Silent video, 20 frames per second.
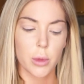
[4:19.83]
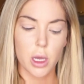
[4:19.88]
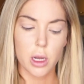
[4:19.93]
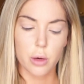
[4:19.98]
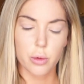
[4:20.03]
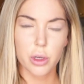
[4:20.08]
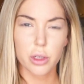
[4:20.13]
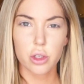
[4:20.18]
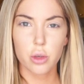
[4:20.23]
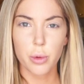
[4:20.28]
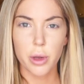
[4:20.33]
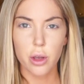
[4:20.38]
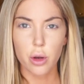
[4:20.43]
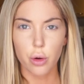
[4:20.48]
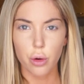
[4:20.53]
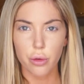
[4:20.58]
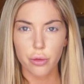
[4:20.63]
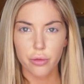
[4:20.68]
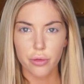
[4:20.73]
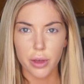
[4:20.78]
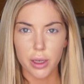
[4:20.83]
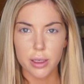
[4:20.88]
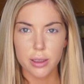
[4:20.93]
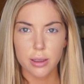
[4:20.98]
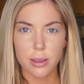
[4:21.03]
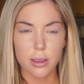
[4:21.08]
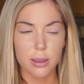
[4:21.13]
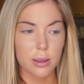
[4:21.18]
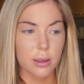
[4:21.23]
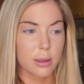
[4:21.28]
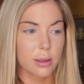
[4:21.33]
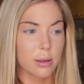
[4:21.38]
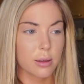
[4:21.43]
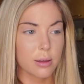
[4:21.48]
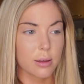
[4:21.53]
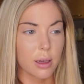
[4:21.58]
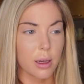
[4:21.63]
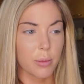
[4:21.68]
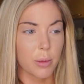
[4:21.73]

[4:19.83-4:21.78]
I don't want to do my whole face since